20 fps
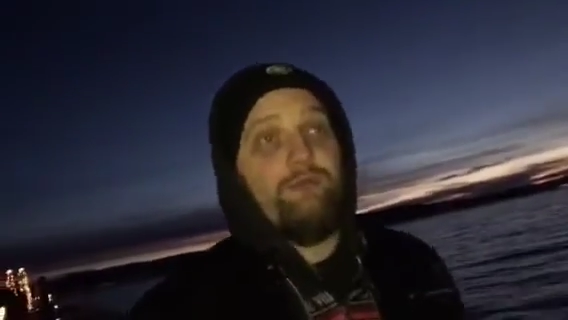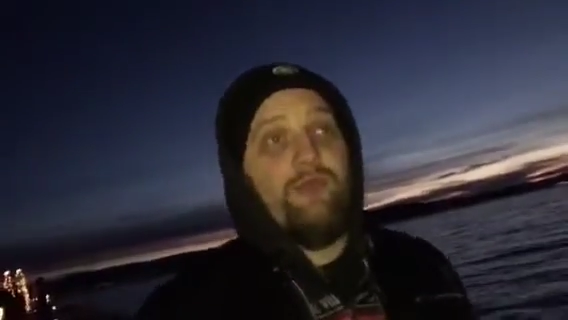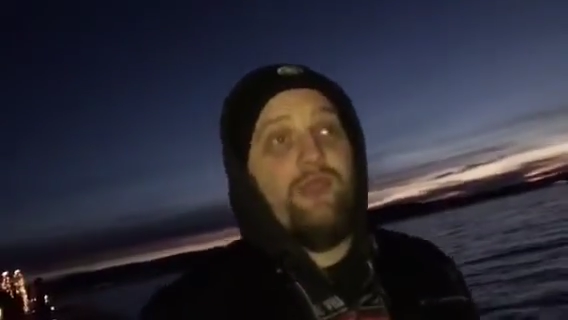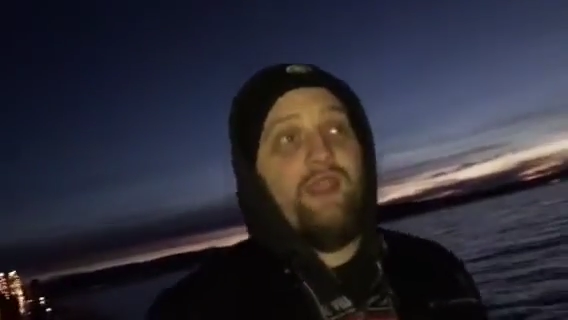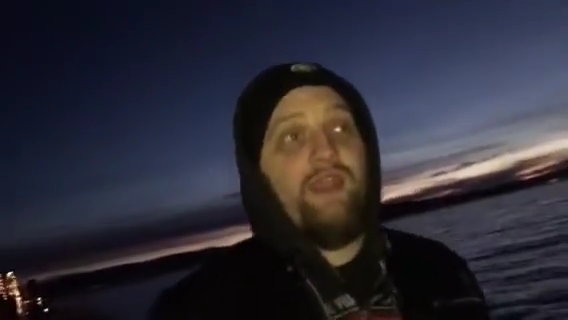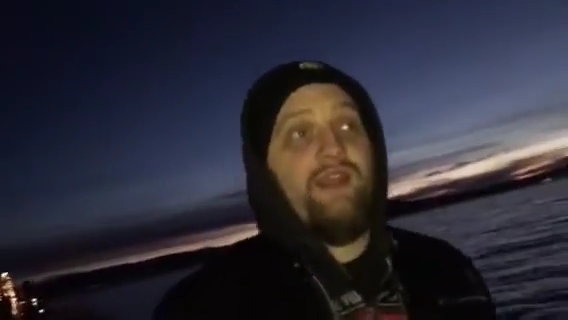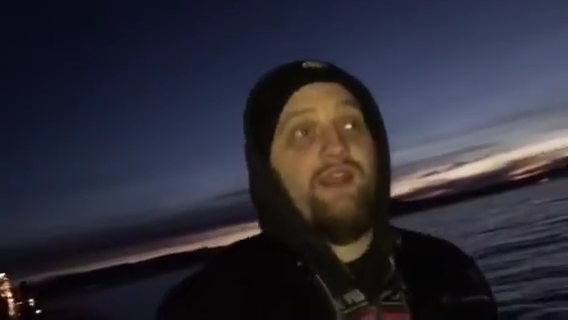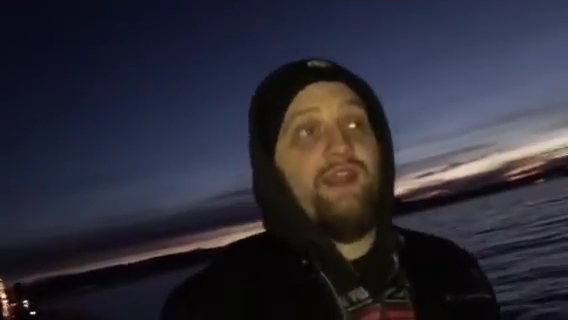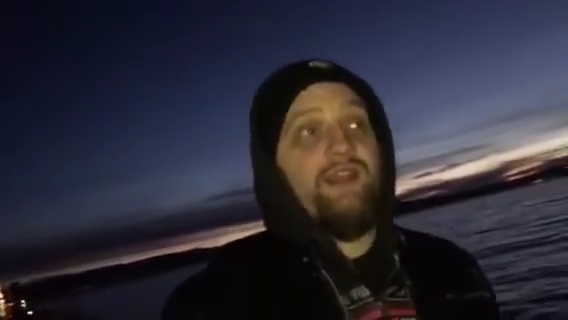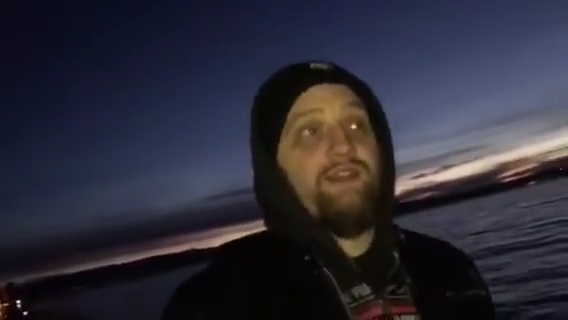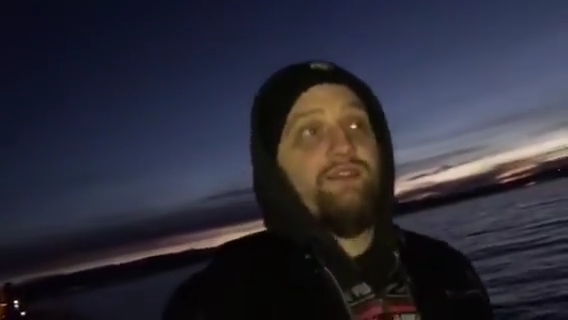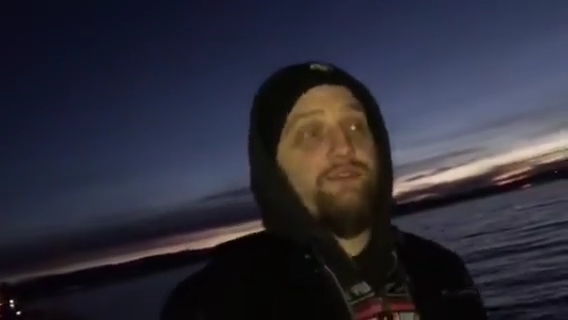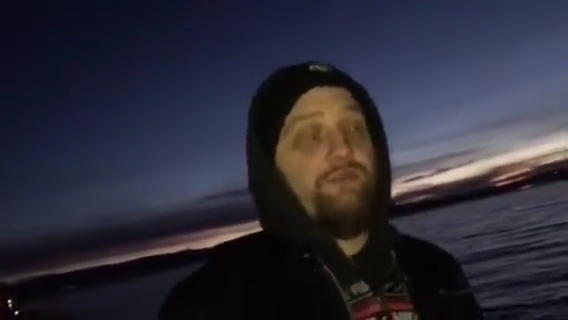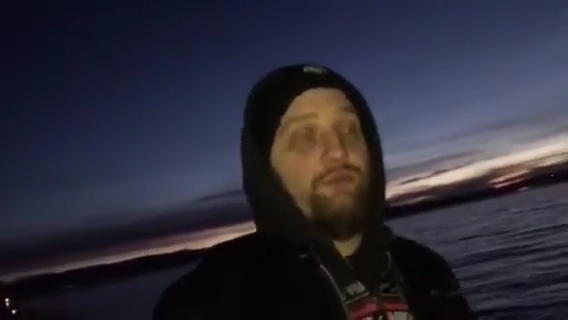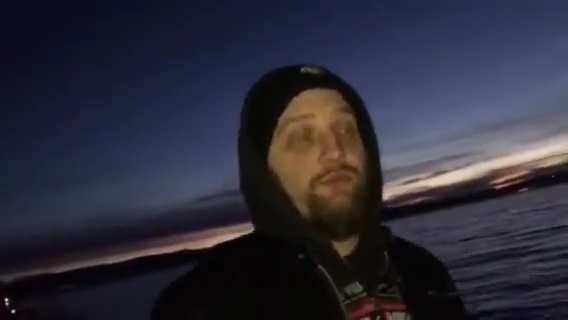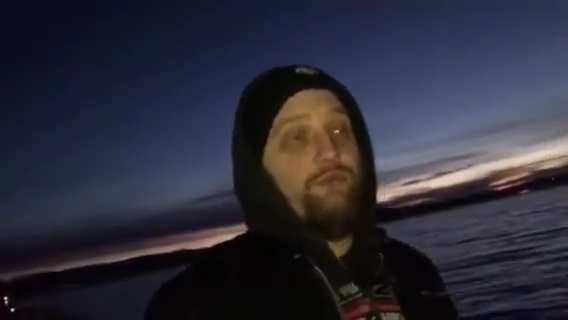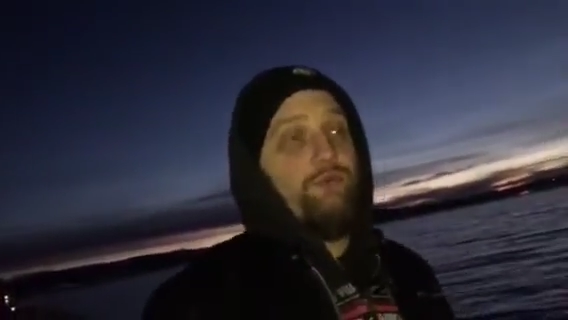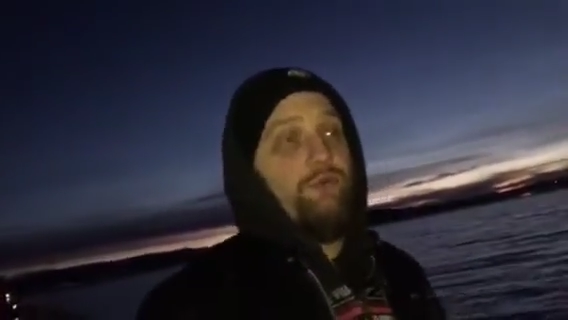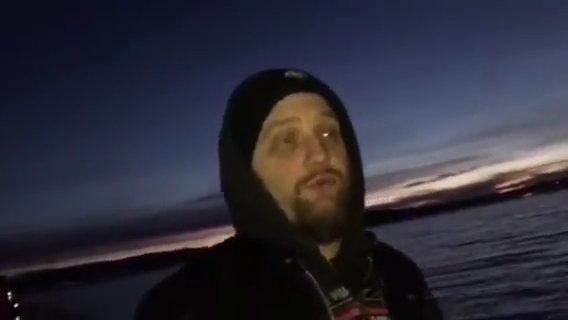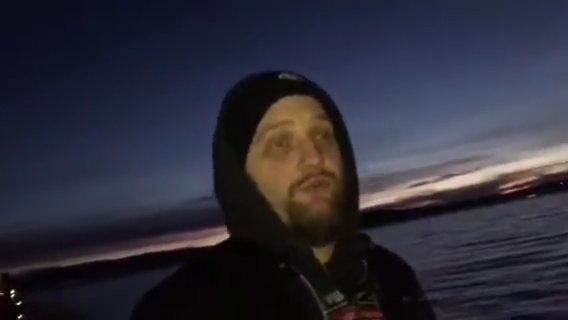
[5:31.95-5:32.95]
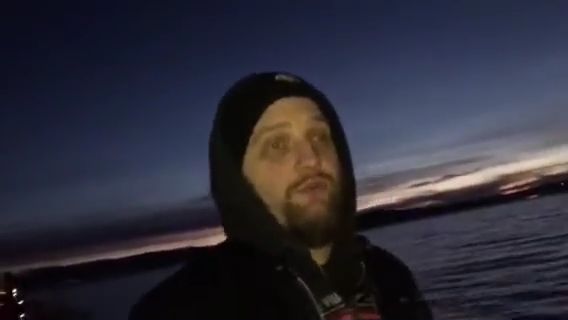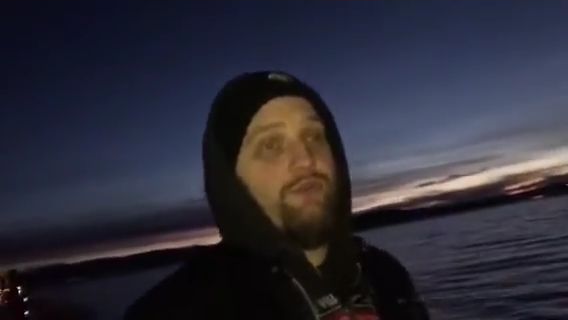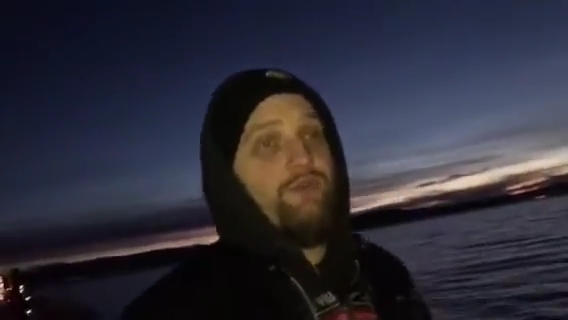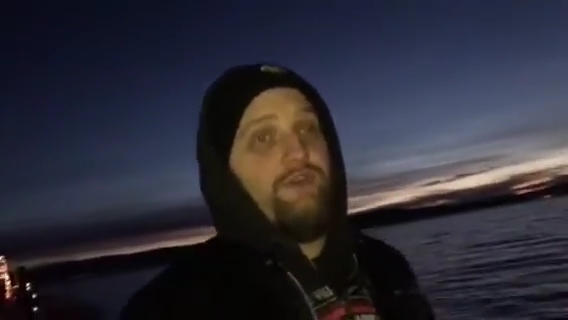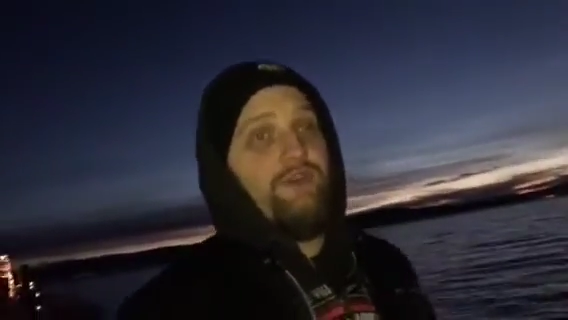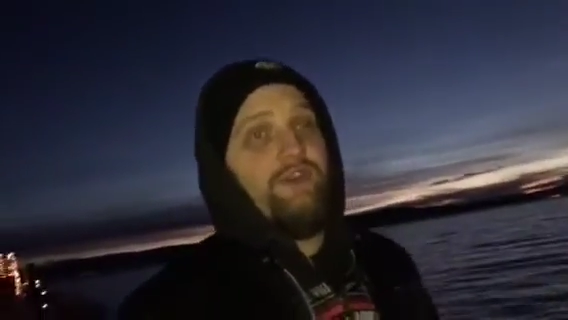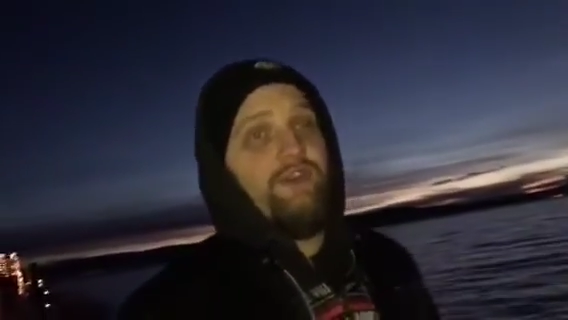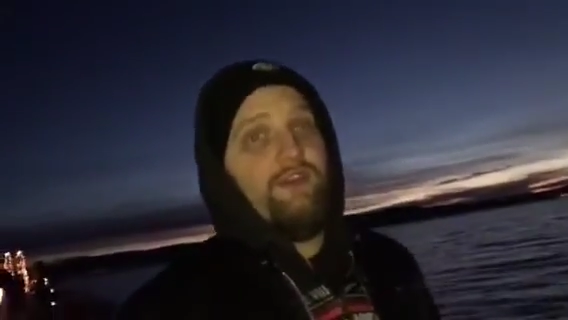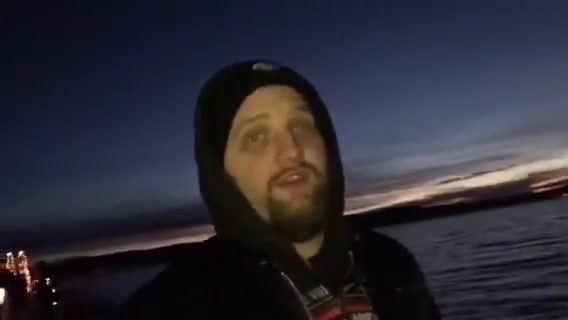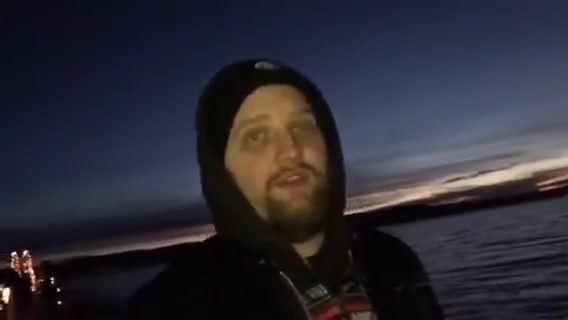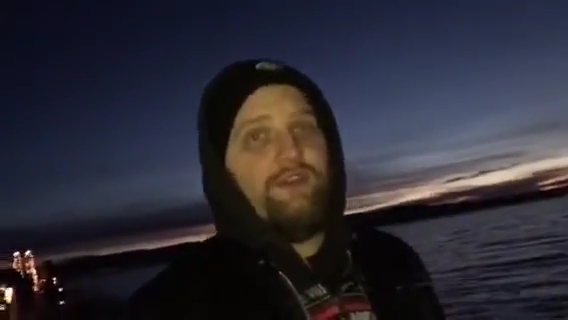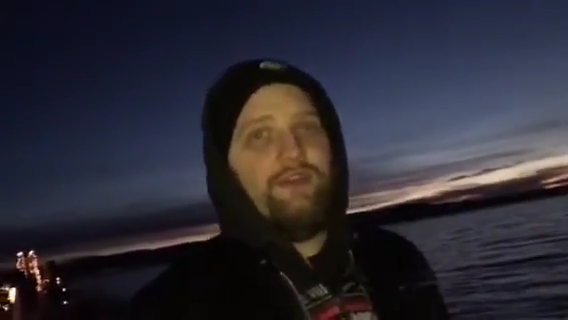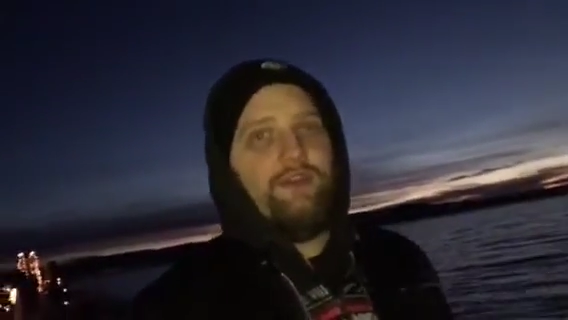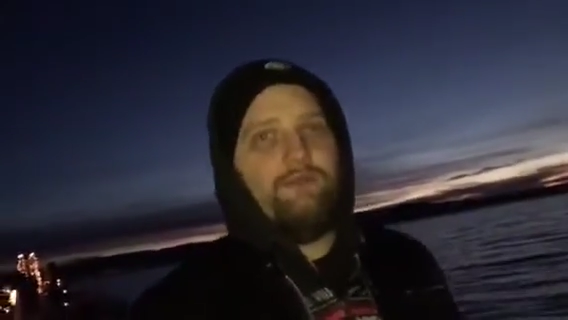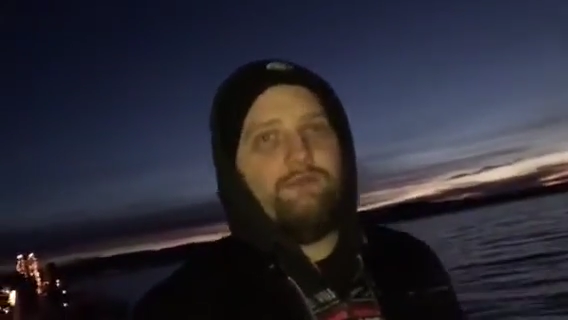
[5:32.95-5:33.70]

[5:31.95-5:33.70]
We had like 2 or 3